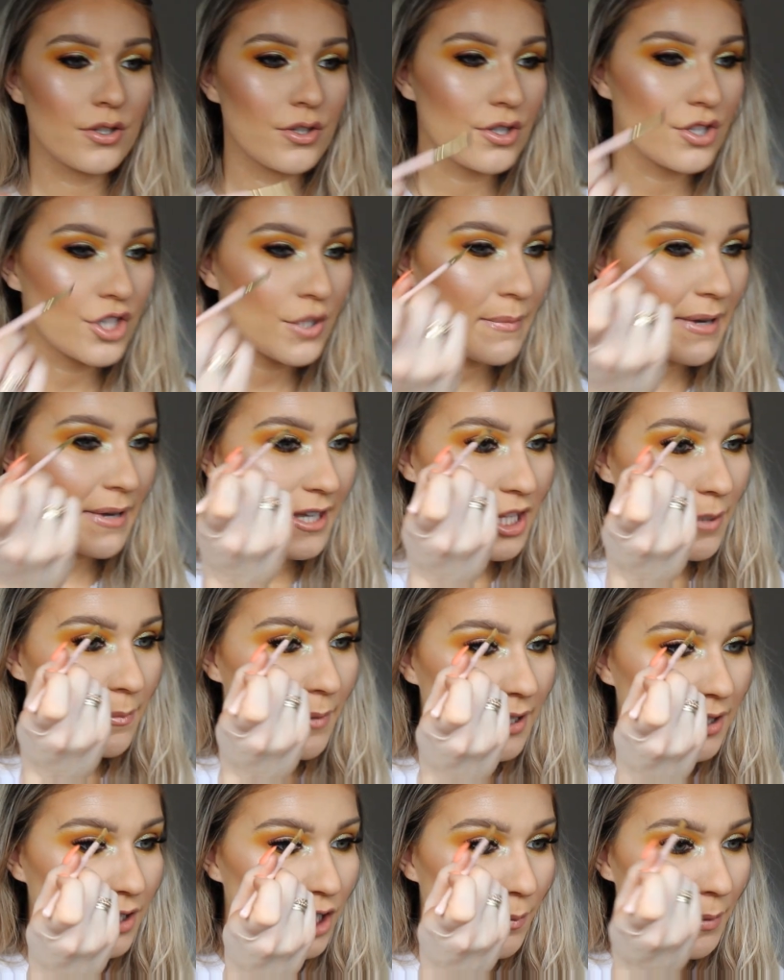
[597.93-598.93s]
just to make
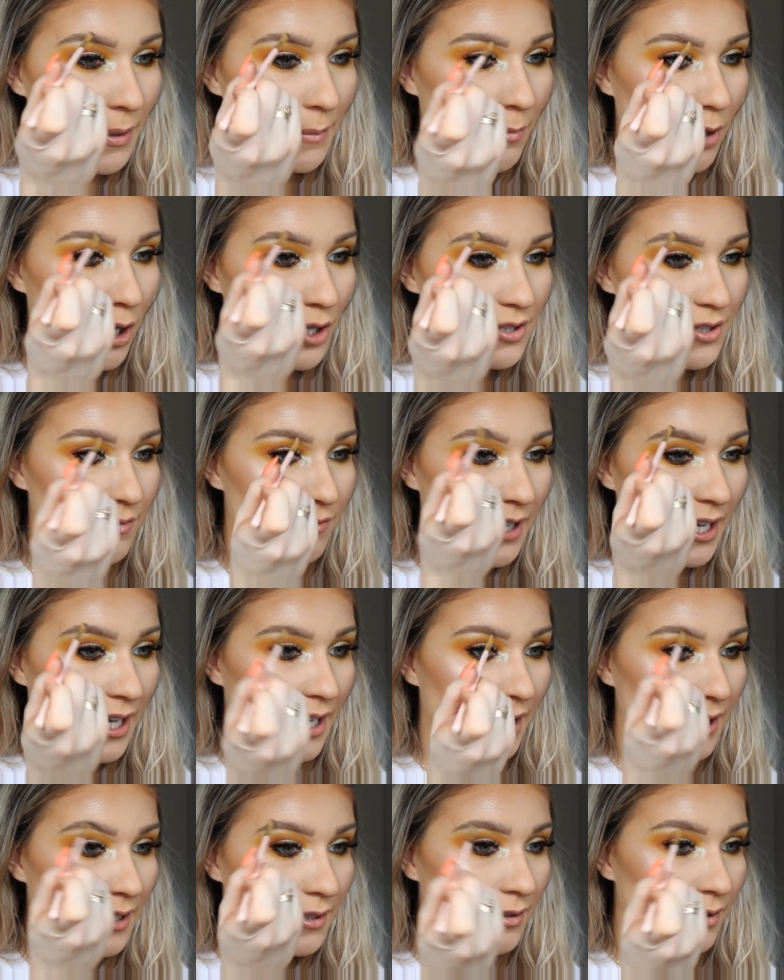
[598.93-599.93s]
them a little bit more
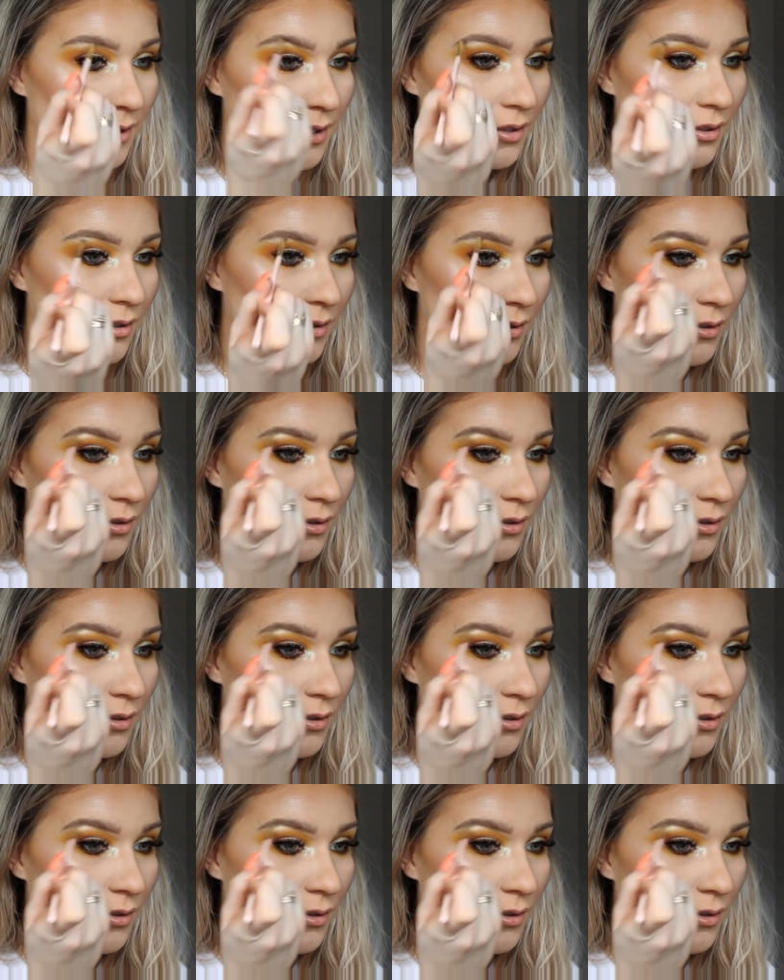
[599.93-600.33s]
defined.